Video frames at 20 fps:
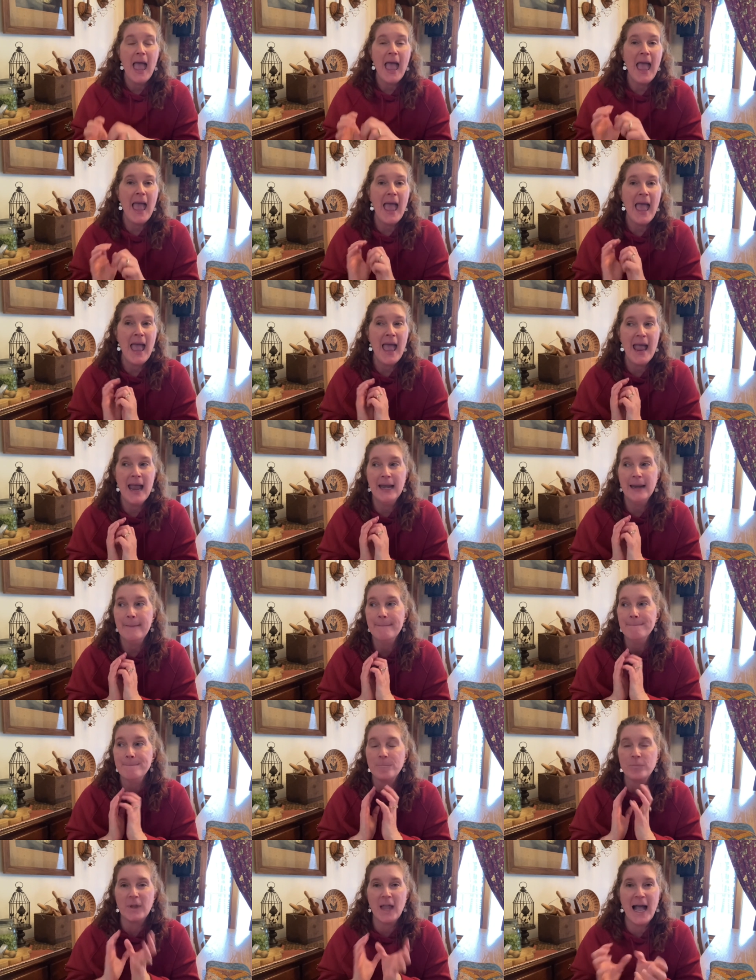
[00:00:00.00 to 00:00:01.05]
And
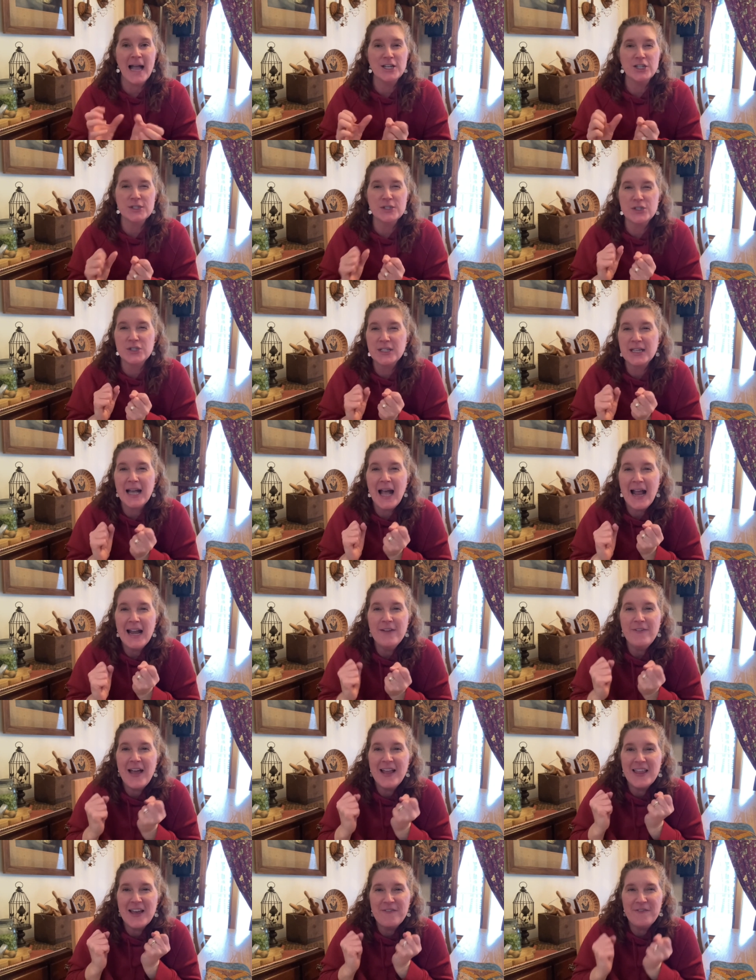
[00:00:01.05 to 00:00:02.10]
I just kind of
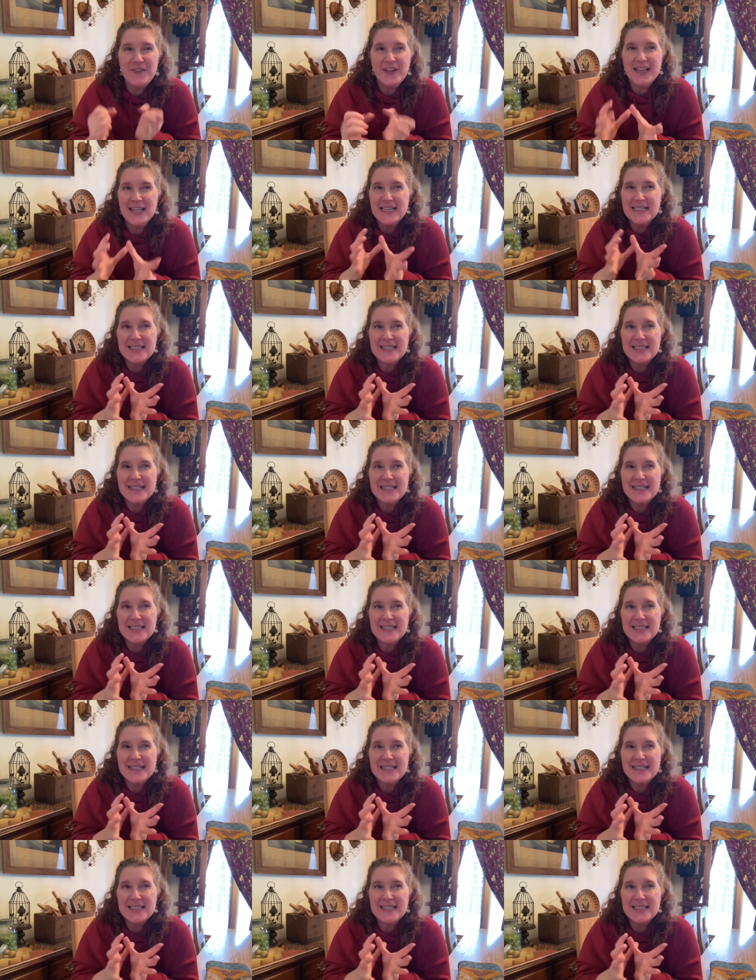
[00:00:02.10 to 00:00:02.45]
had that feeling.